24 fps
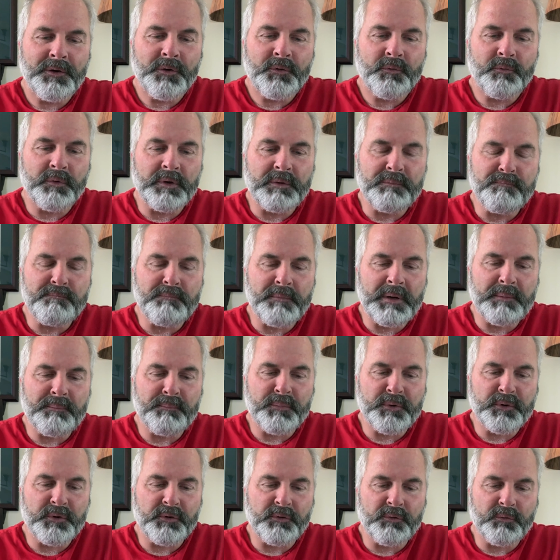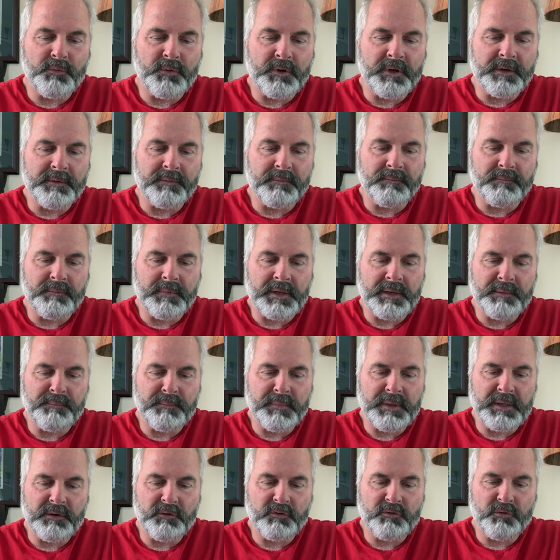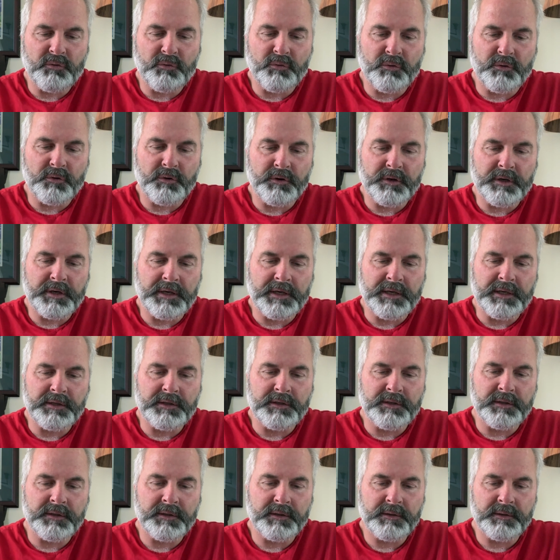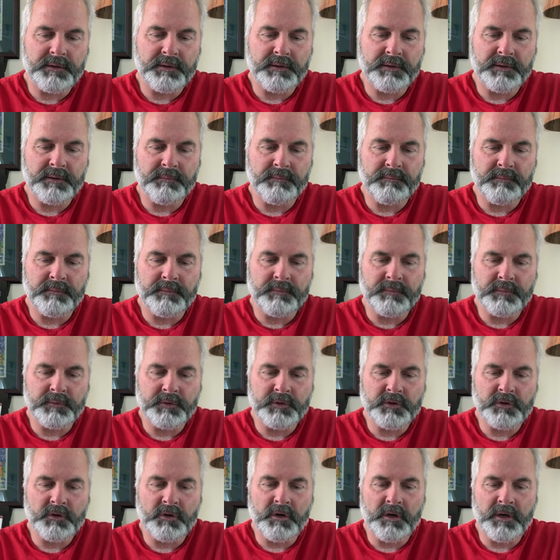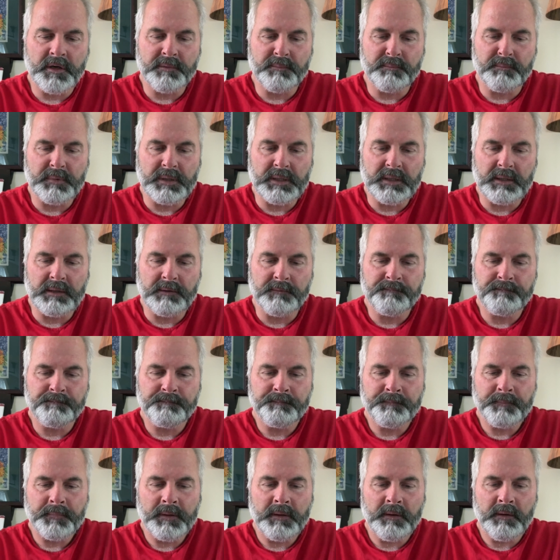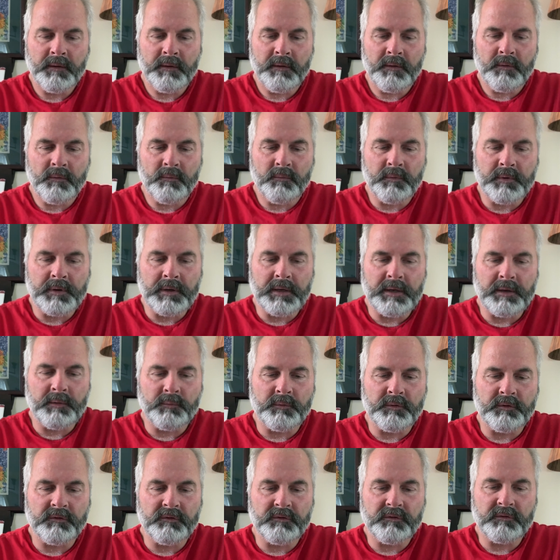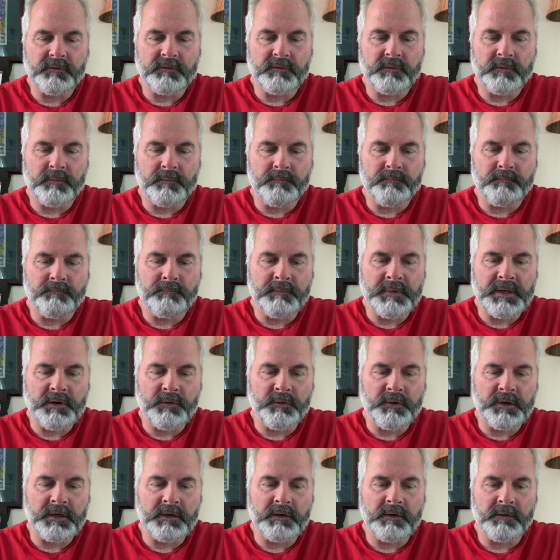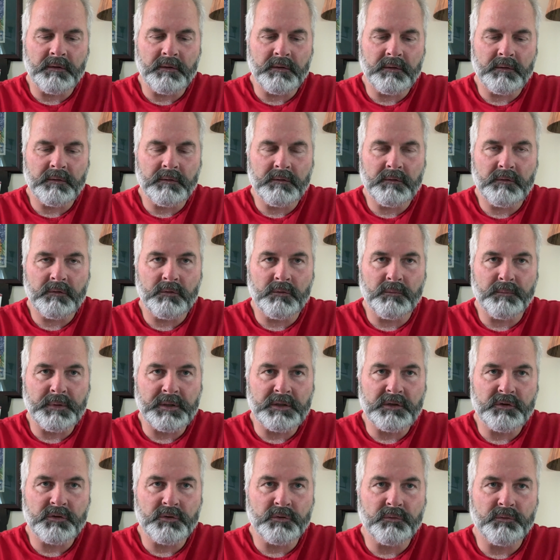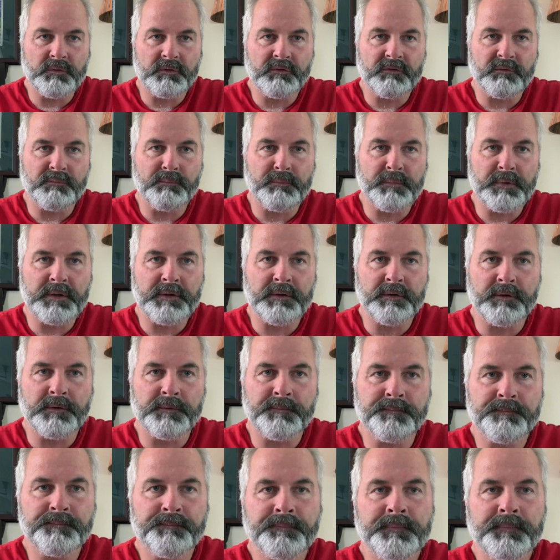remembered what my mentor had taught me when I was married to my children's mother,